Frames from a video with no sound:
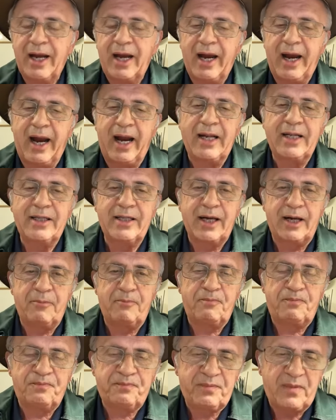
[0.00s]
and
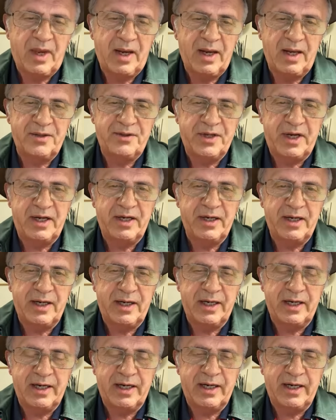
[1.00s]
um,
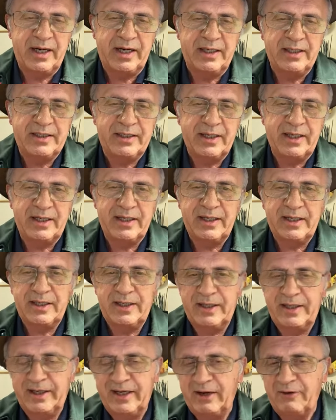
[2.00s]
then in the
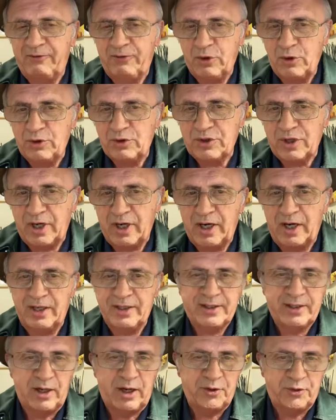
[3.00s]
near future, I,
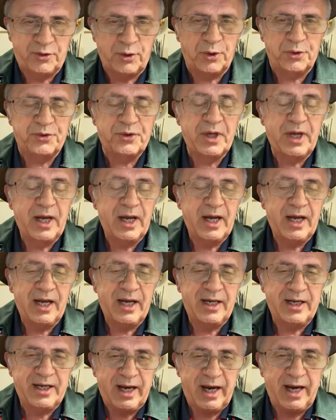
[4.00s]
I, thought,
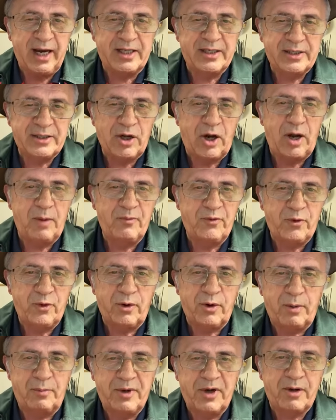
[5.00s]
yeah, it's time
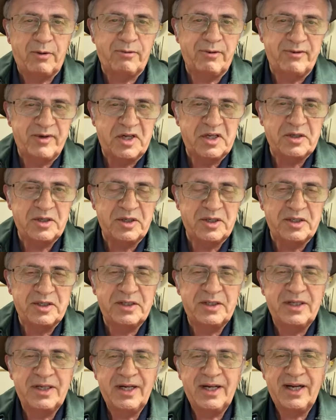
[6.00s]
for a bit of
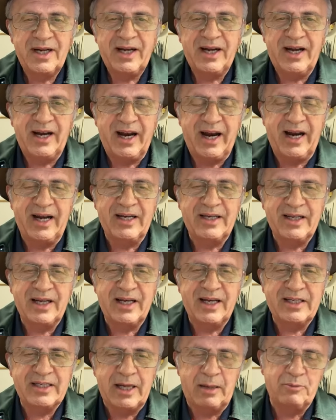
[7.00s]
revision and
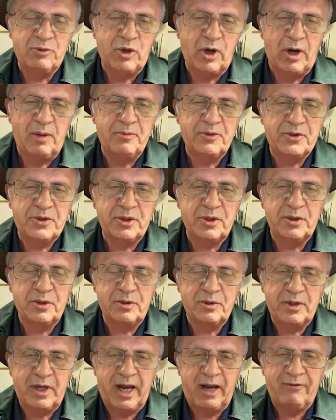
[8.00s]
uh, sometimes
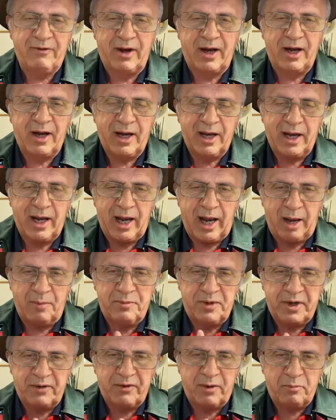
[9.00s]
to have a, a
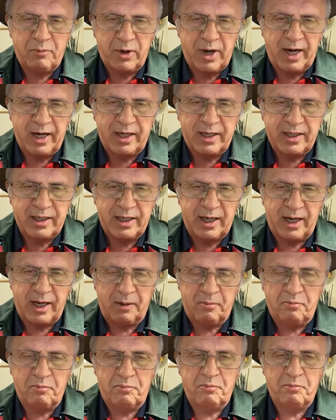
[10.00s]
bit of a break uh,
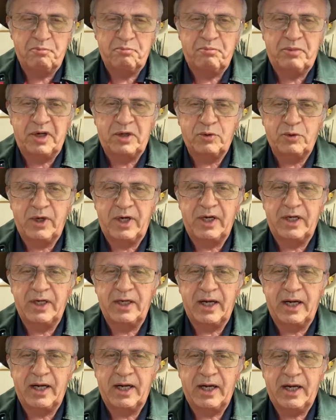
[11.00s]

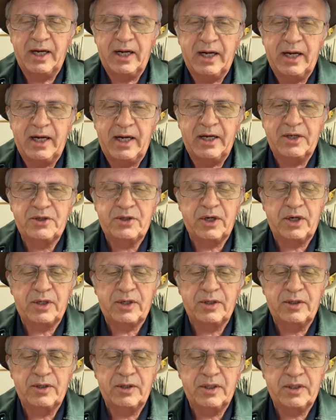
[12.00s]
between uh,
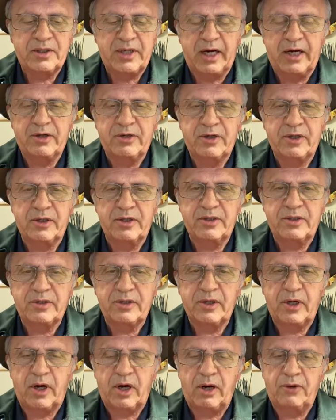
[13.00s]
certain sections
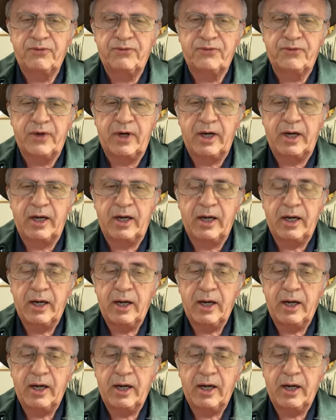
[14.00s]
of, uh,